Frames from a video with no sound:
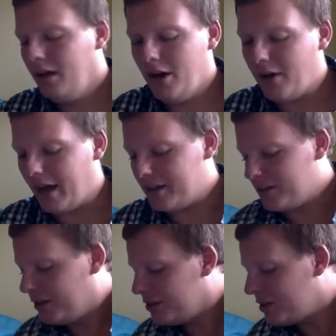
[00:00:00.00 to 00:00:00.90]
Okay,
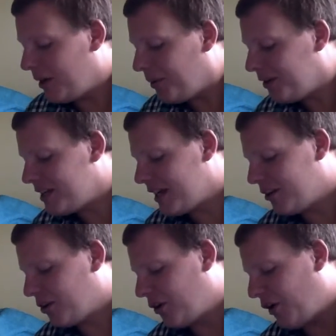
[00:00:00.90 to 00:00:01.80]
so now we're going to take a
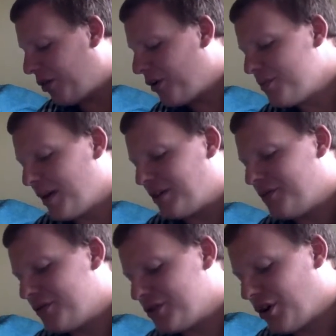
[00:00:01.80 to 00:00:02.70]
look at our third
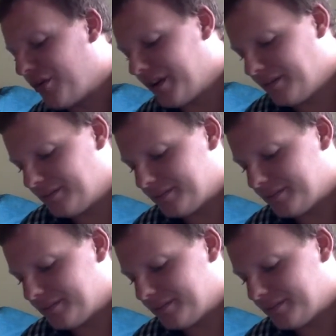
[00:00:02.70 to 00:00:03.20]
method for solving,